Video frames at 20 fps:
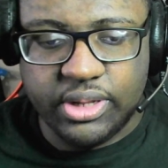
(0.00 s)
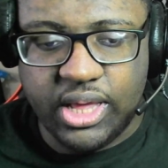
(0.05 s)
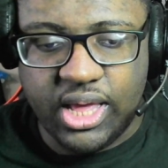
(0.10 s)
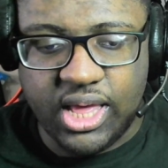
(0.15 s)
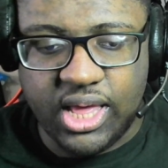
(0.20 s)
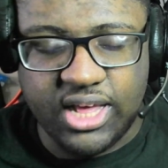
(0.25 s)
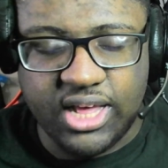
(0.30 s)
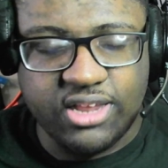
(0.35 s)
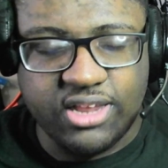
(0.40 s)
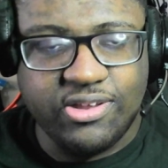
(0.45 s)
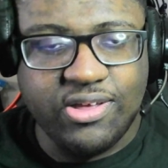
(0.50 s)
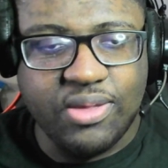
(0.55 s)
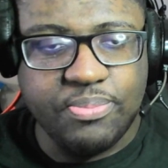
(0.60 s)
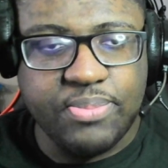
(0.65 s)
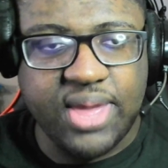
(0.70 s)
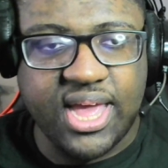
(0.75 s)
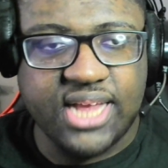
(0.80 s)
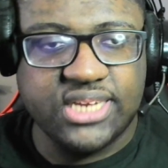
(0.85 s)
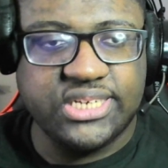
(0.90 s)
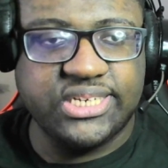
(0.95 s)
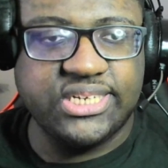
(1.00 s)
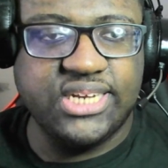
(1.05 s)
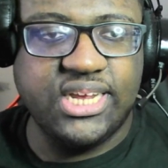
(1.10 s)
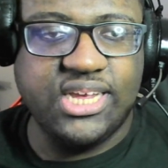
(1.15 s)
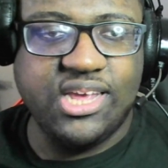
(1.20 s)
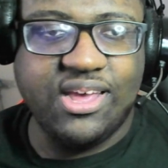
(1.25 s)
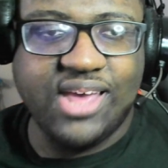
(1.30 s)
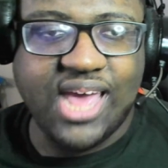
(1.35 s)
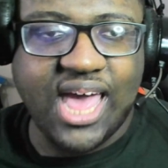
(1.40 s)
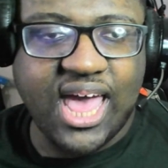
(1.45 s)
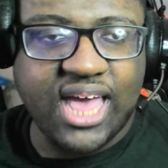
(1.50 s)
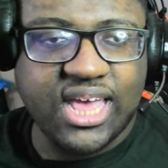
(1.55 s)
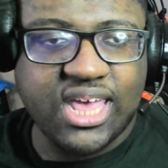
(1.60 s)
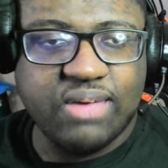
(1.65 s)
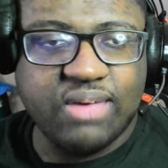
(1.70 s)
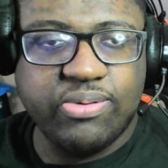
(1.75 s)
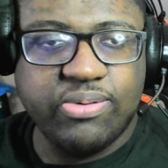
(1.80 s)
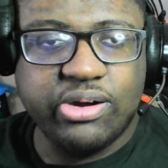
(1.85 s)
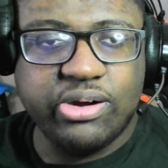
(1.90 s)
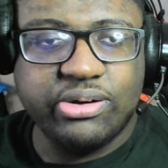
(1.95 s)
including Maxxine, you gotta
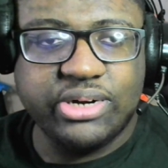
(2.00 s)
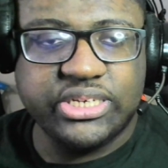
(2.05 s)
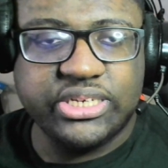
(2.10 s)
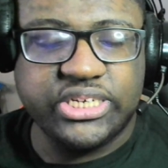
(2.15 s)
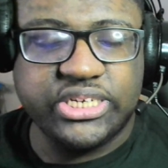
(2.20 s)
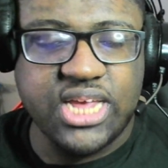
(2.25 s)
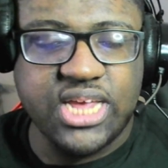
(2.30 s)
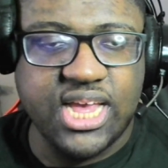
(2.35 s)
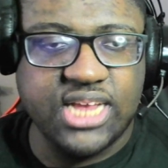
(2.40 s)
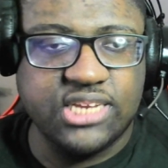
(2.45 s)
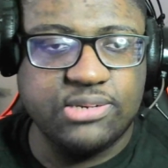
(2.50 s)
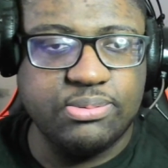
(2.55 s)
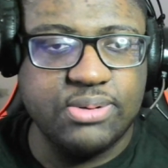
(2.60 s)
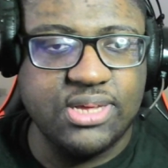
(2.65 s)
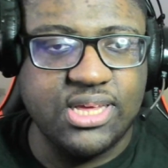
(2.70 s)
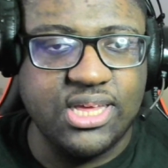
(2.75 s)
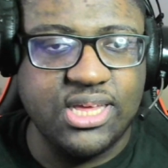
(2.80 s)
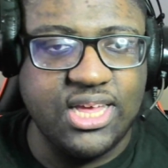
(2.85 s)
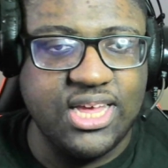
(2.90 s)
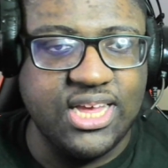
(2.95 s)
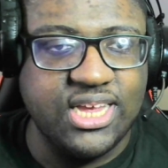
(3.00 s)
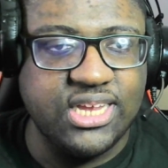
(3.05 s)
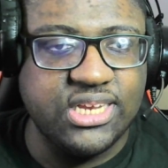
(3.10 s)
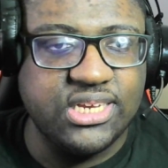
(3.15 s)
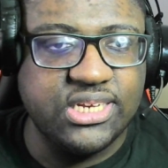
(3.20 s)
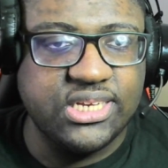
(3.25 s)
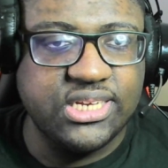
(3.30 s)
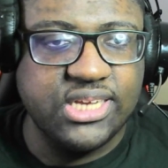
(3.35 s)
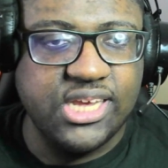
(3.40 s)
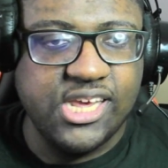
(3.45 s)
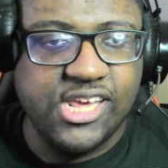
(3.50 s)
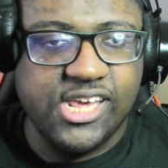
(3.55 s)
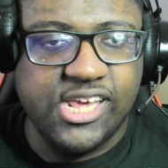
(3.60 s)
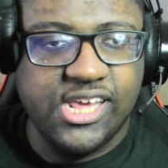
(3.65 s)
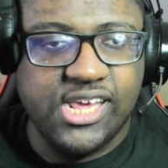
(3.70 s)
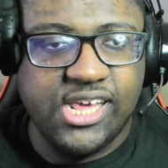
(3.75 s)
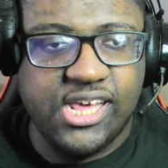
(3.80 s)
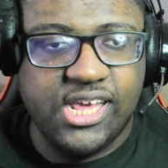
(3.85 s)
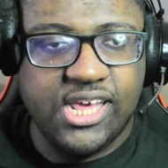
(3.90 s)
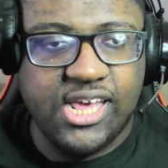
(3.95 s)
give her a chance because
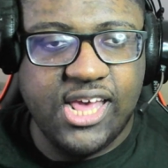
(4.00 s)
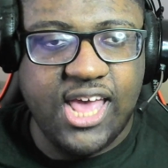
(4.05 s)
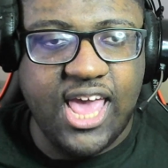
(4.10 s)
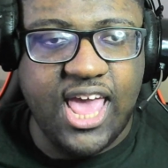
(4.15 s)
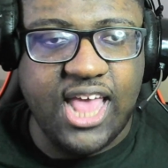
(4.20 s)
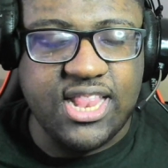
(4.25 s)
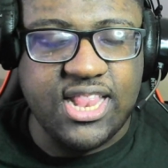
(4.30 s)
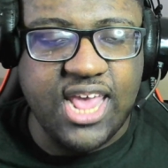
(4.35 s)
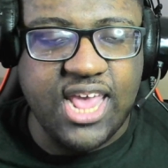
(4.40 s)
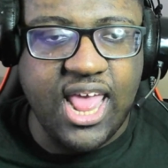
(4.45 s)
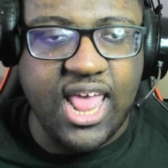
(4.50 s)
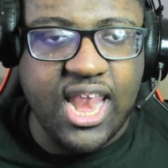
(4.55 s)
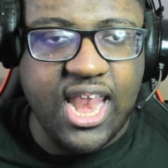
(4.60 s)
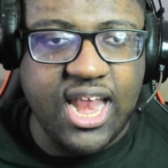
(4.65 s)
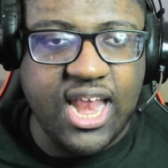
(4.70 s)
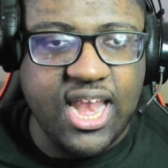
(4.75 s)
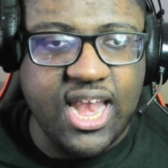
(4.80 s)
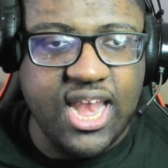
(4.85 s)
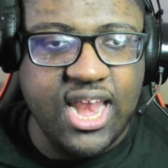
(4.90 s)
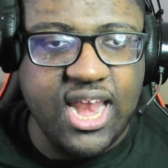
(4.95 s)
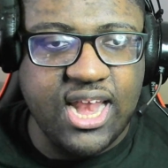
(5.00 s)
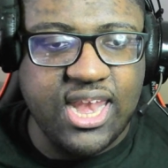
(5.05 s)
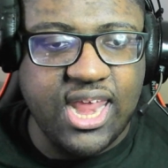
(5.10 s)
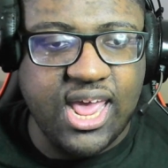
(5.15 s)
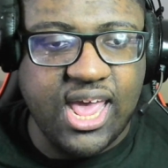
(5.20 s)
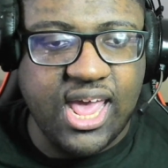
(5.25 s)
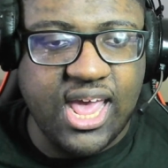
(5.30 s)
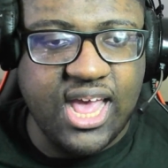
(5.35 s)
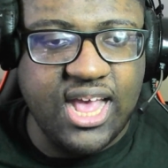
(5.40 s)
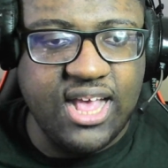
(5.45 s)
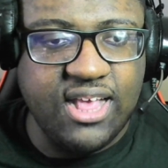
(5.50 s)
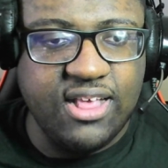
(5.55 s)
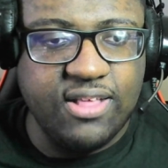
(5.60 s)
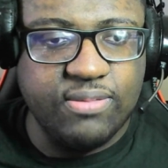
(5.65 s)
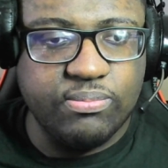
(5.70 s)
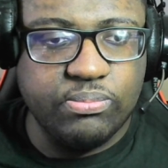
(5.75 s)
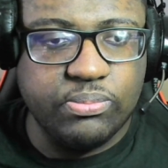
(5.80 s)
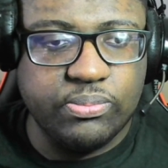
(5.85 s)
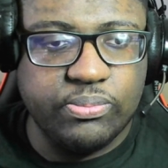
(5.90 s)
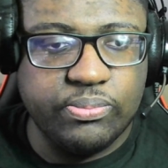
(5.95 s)
at the end of the day,
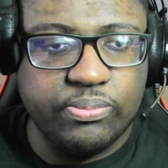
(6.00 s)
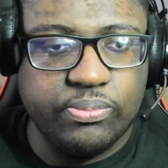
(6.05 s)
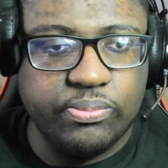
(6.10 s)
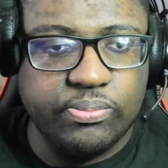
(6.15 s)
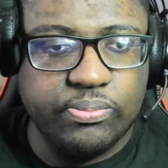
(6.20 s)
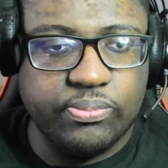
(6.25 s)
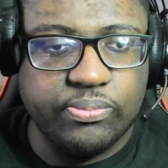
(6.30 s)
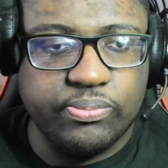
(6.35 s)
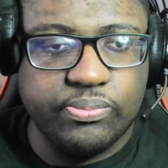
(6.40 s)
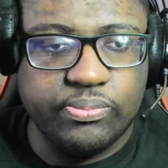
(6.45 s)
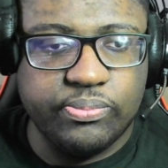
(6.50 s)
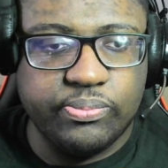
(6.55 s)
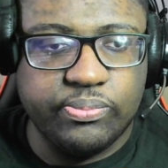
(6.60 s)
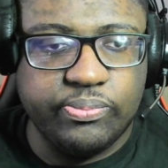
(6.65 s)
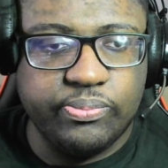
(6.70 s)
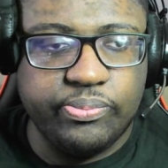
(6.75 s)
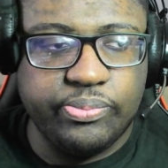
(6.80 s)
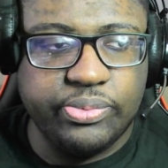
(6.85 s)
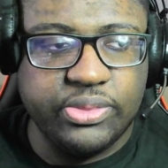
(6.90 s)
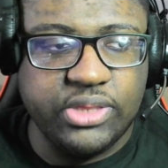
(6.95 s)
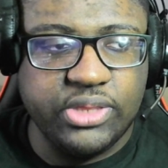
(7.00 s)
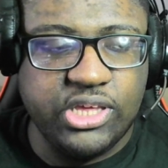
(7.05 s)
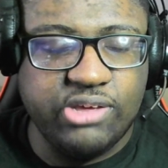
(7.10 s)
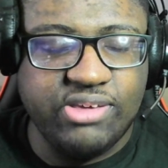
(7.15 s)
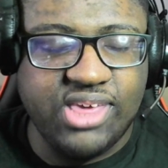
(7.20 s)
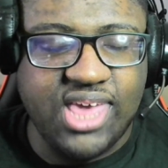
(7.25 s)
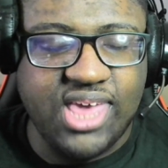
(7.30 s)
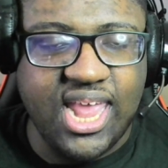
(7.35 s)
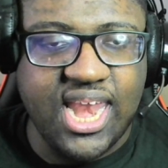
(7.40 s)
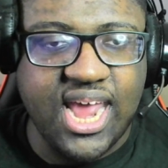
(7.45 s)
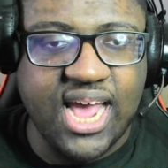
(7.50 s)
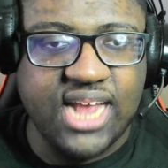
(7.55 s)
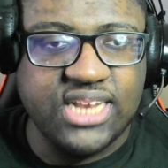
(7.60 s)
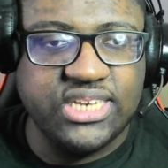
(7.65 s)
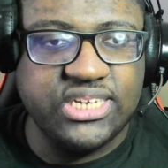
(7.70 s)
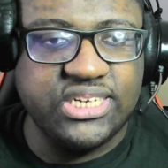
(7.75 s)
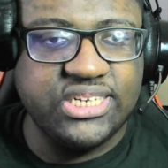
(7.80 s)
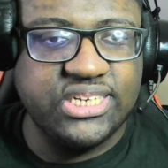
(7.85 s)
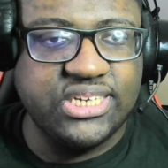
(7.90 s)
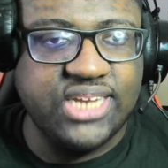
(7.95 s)
you cannot
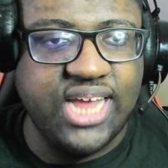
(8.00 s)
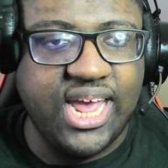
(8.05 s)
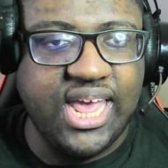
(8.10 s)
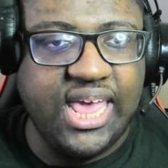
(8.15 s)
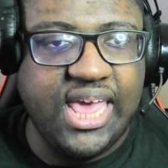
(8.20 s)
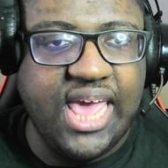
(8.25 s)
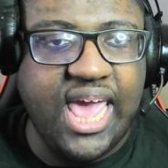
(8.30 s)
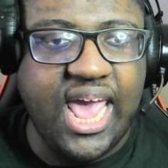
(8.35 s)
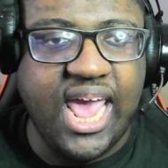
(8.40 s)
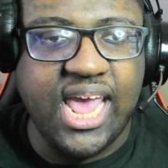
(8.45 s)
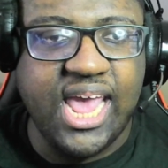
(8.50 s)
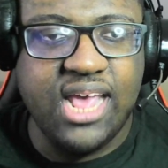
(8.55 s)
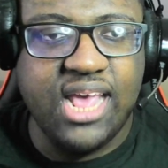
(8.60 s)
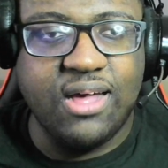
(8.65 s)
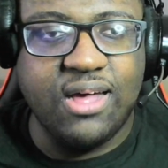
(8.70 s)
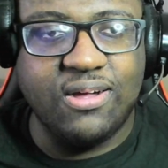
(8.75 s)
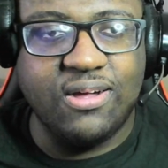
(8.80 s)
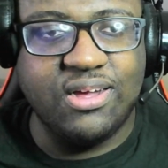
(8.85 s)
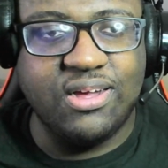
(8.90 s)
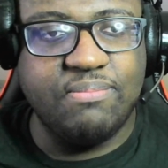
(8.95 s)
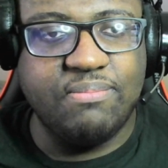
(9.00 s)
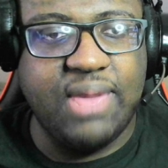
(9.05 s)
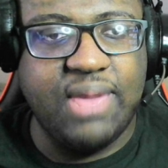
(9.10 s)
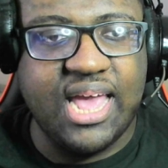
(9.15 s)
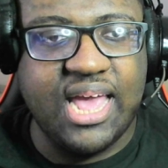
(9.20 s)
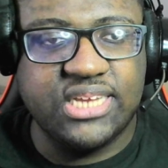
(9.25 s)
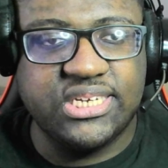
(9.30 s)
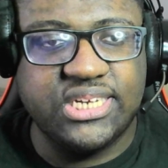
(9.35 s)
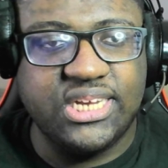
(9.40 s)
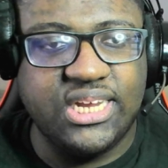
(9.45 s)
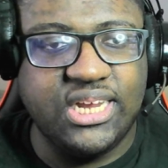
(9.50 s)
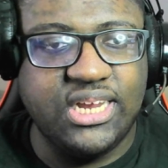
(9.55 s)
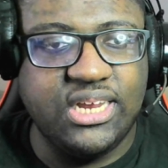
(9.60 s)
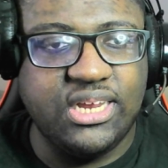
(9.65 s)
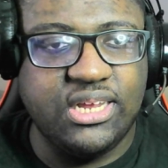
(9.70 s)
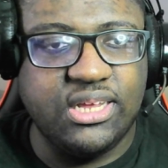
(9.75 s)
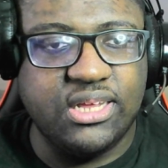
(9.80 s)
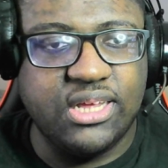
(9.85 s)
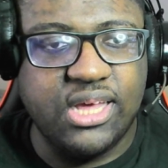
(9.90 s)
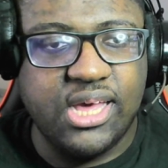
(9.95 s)
just, like, hate on
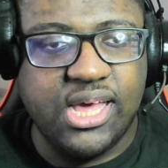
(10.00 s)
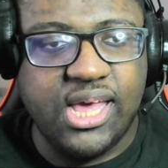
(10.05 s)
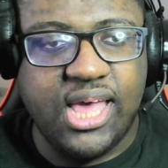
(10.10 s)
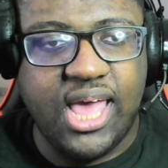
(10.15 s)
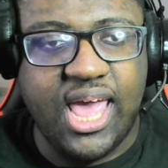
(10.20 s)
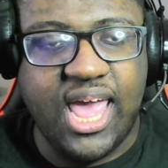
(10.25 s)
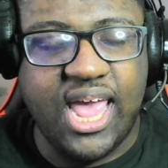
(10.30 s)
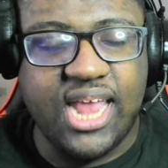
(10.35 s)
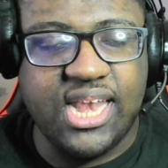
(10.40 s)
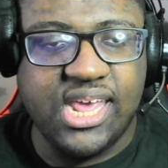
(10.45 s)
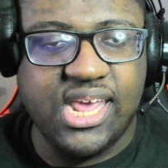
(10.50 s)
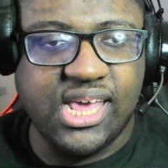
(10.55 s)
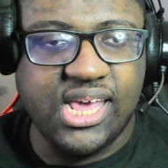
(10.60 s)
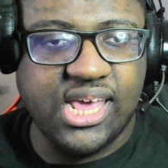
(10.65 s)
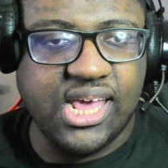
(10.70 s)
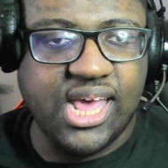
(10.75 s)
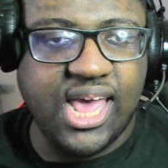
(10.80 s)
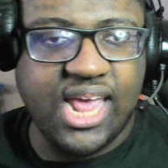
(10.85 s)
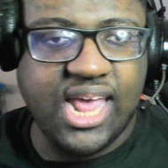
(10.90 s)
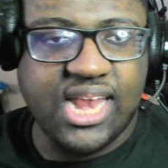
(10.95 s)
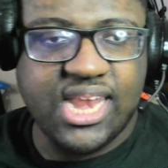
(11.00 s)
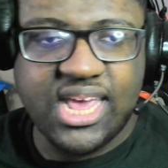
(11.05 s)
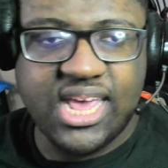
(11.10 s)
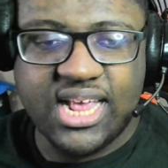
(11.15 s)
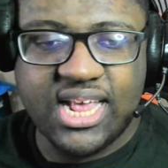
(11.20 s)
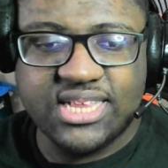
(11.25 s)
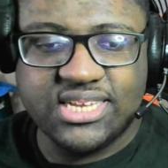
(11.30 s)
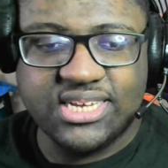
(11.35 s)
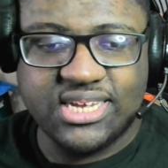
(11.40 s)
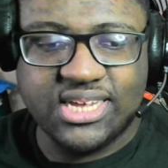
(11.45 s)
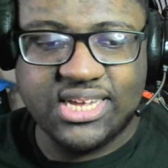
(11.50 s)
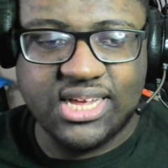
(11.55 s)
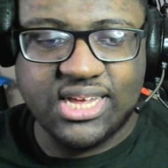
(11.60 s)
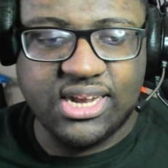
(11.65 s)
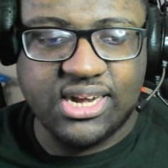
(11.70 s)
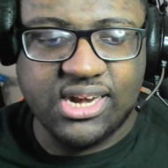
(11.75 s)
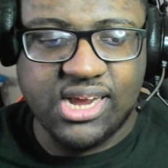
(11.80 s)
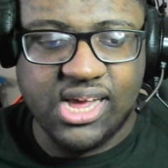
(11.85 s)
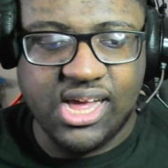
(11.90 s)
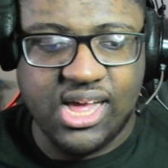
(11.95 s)
Maxxine and Nikkita
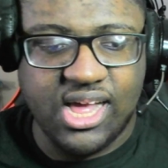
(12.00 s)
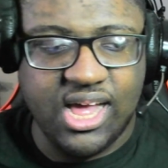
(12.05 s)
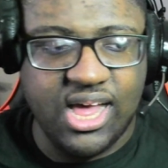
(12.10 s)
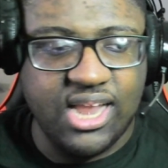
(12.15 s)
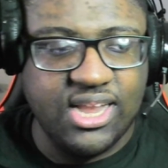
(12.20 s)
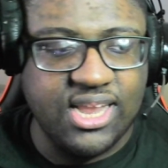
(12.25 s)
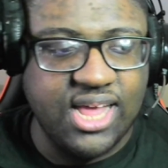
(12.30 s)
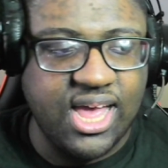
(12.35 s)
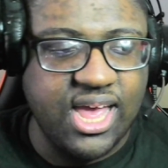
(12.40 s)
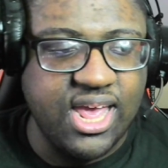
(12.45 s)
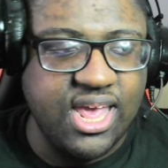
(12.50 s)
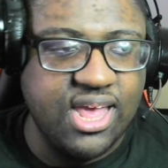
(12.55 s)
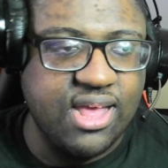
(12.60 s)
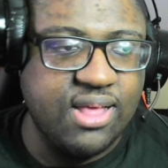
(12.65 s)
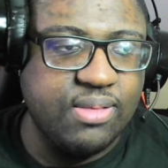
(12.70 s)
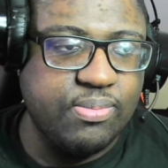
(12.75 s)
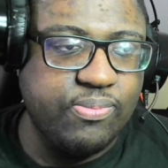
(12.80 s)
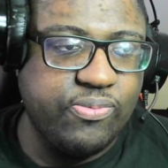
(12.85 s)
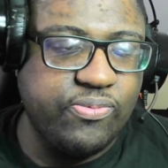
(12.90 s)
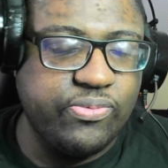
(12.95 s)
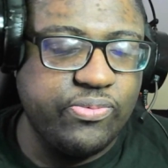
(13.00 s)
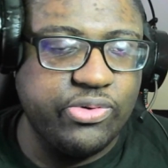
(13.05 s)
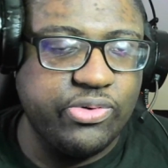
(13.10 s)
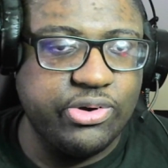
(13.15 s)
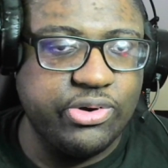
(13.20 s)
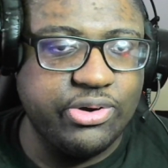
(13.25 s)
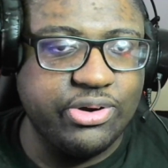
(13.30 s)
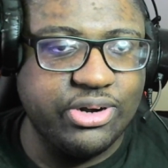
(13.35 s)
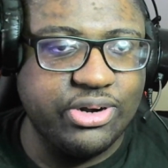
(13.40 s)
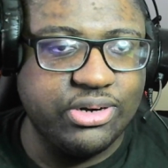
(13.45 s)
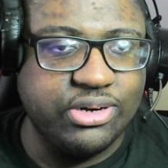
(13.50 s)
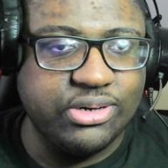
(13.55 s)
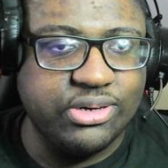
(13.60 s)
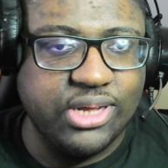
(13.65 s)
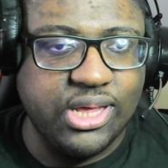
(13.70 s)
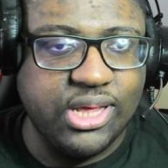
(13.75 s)
Lyon for